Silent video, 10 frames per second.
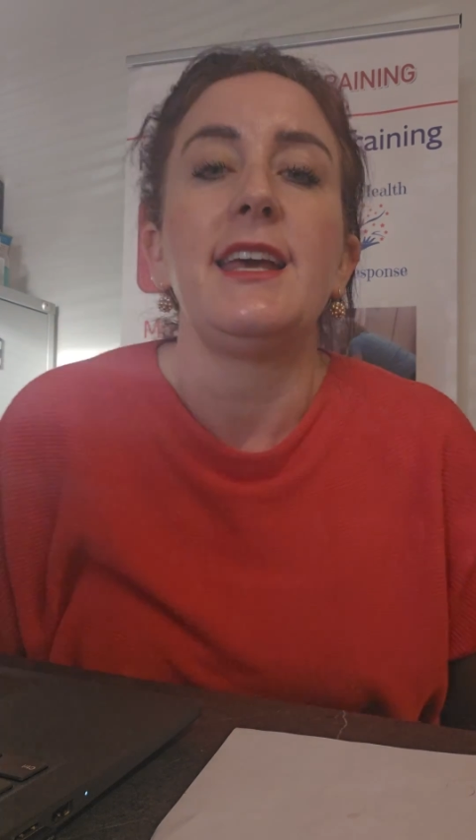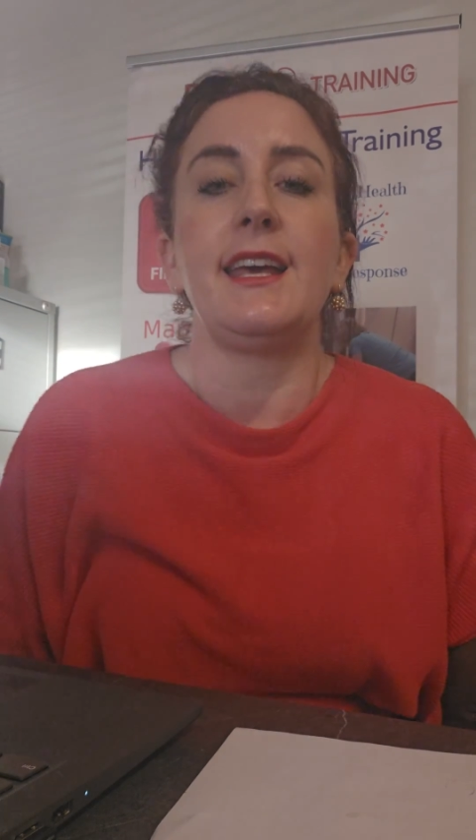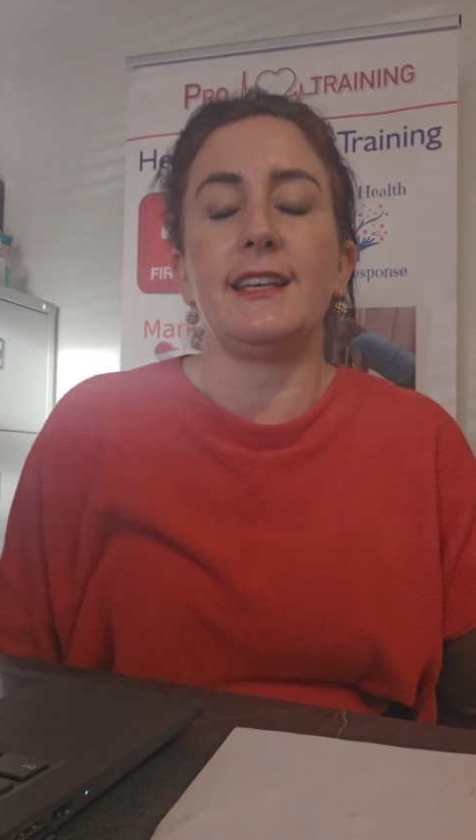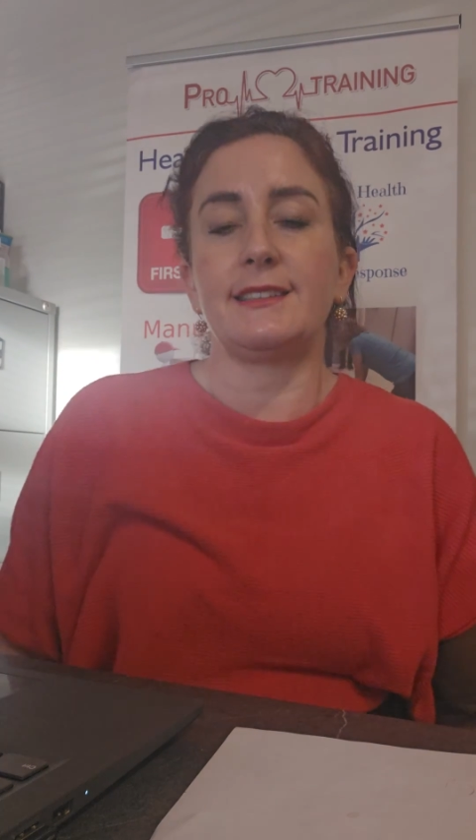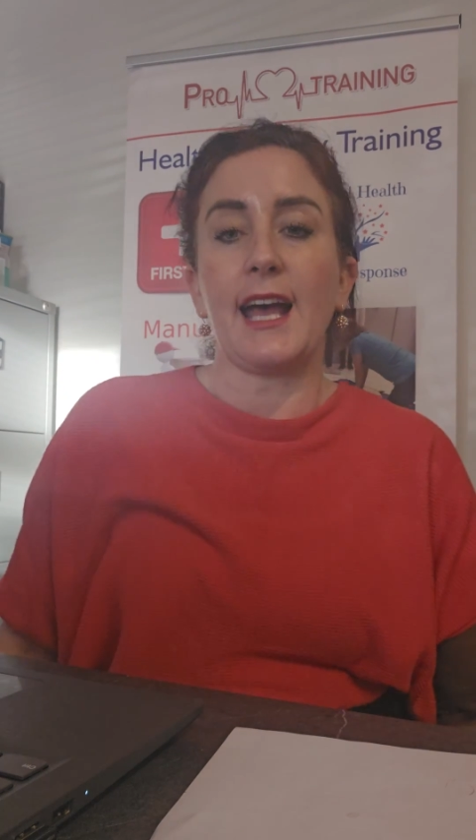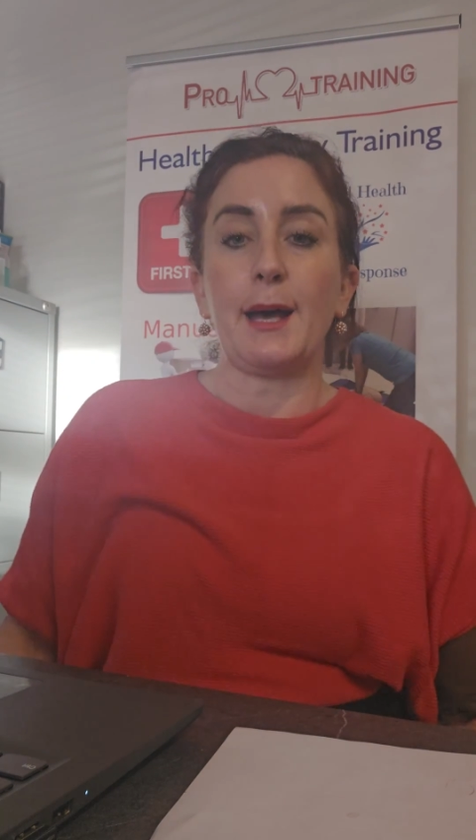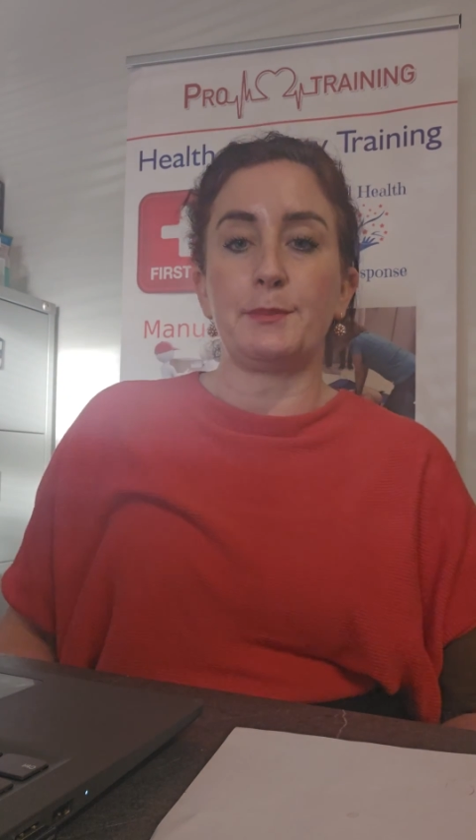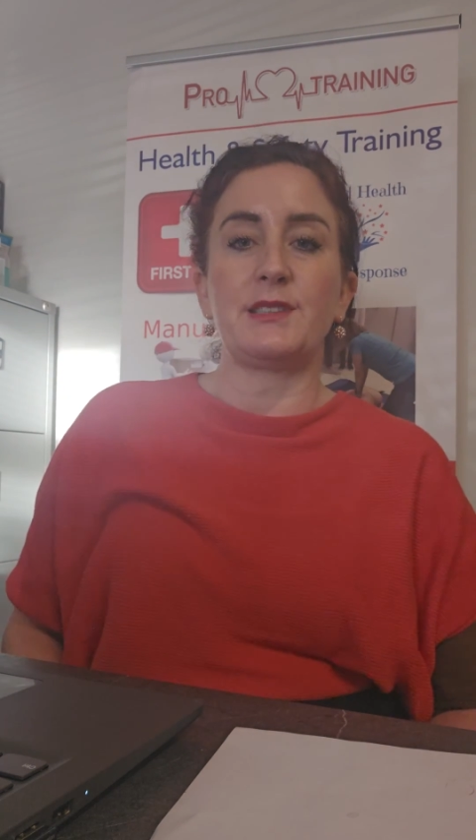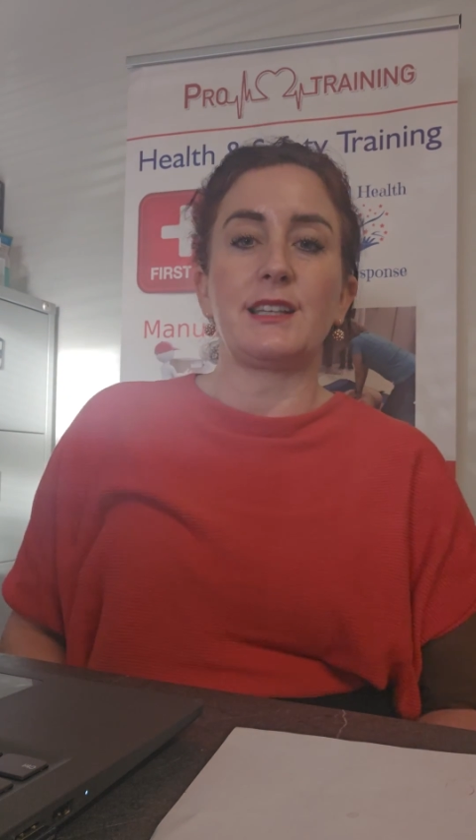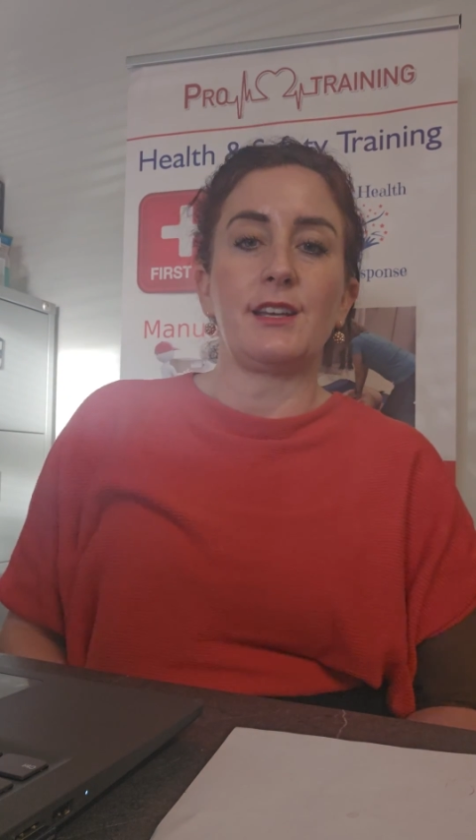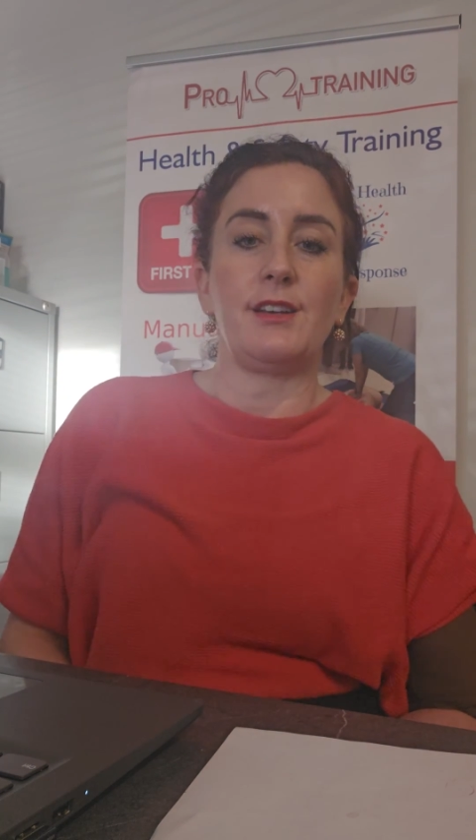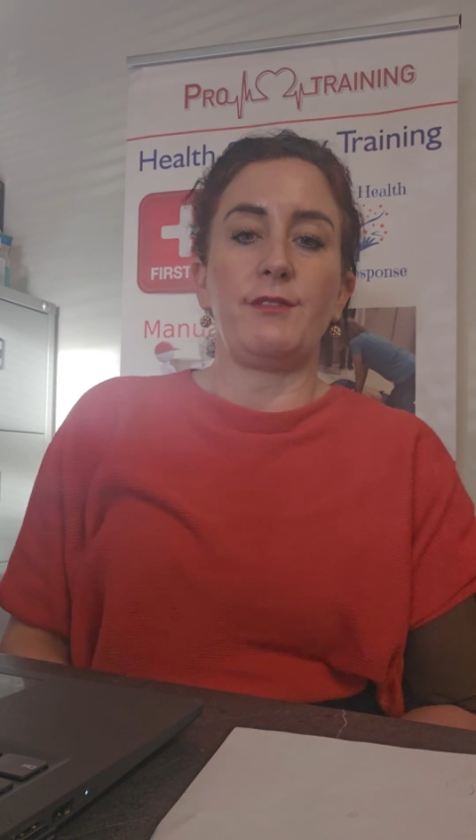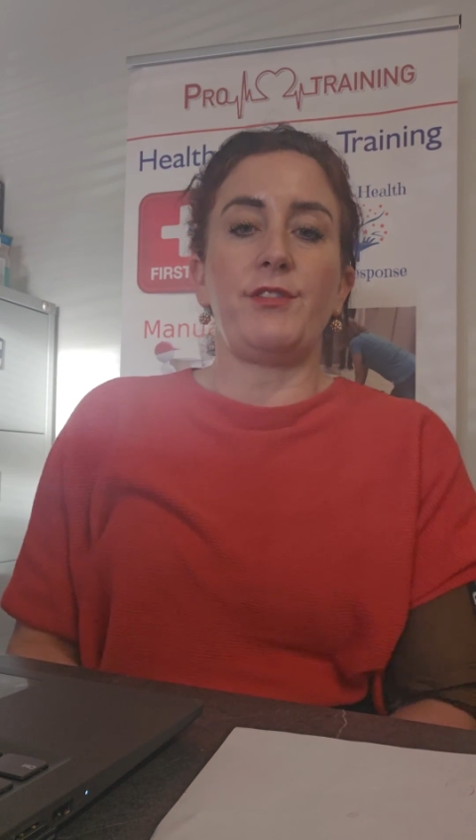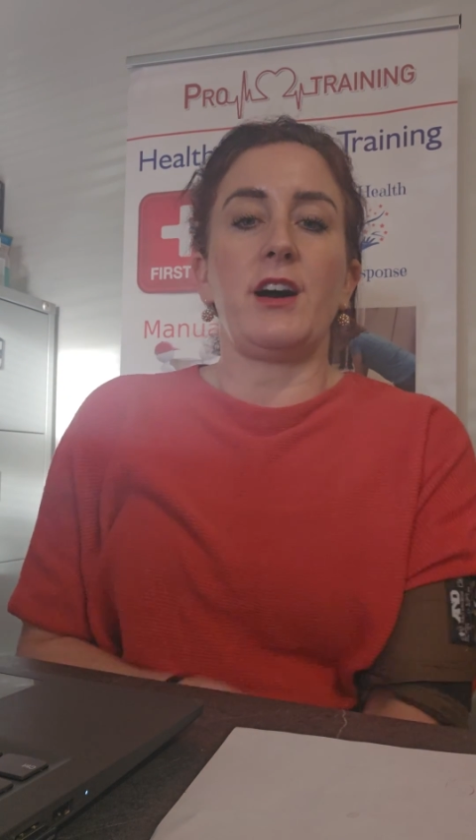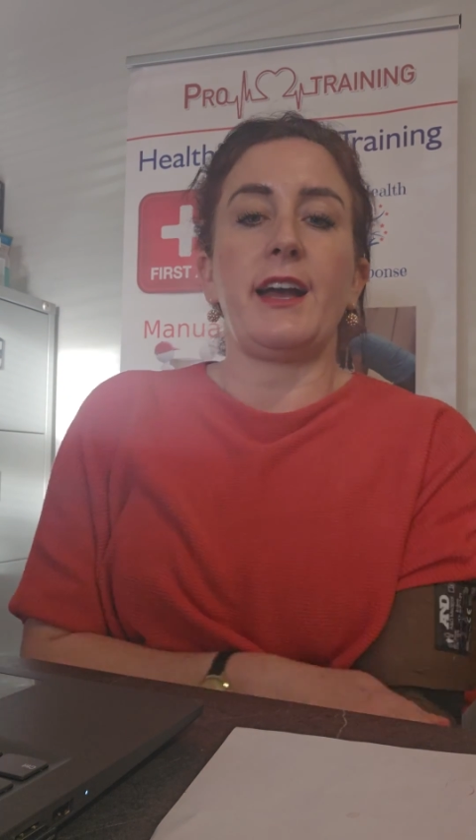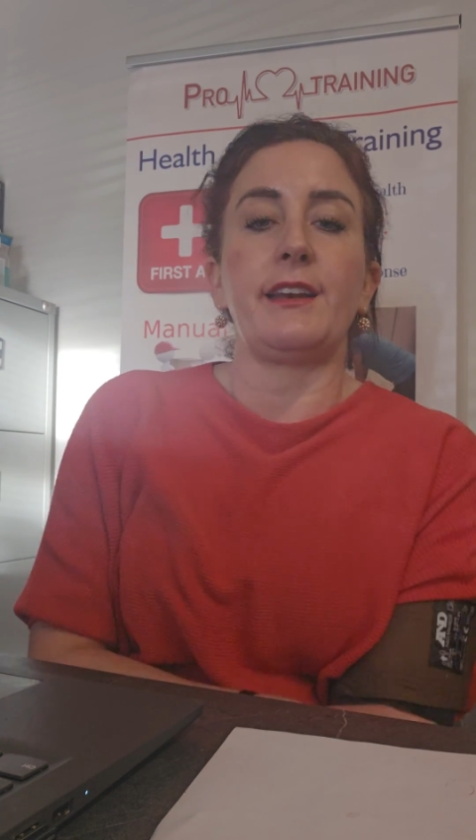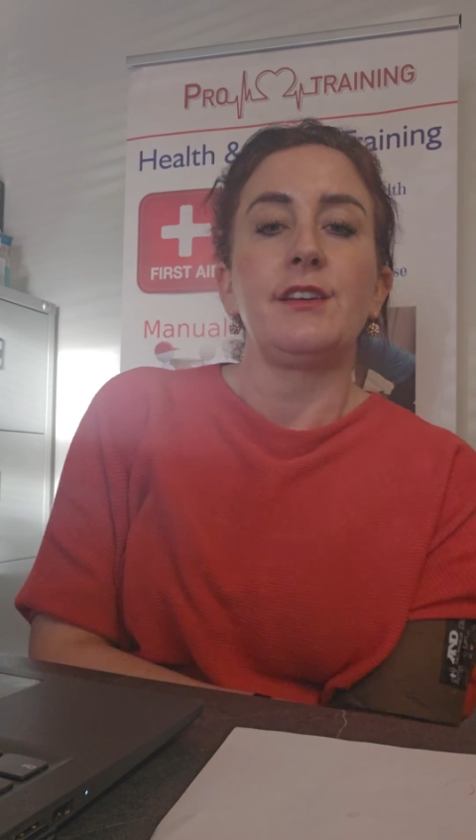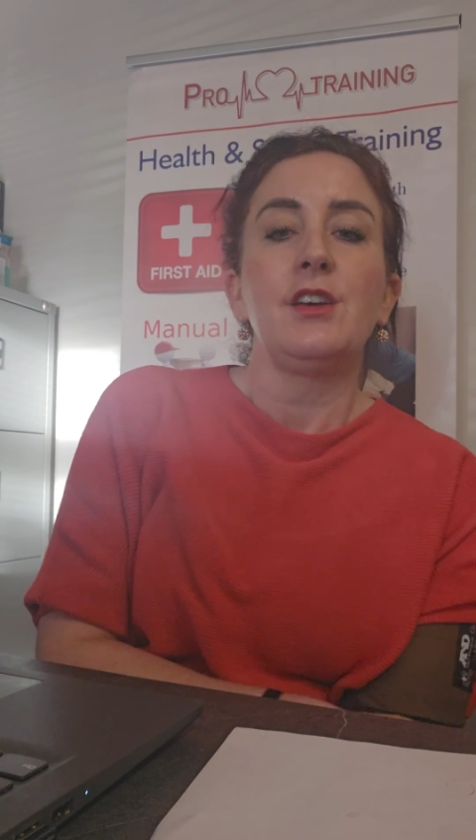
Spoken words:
is absolutely fine.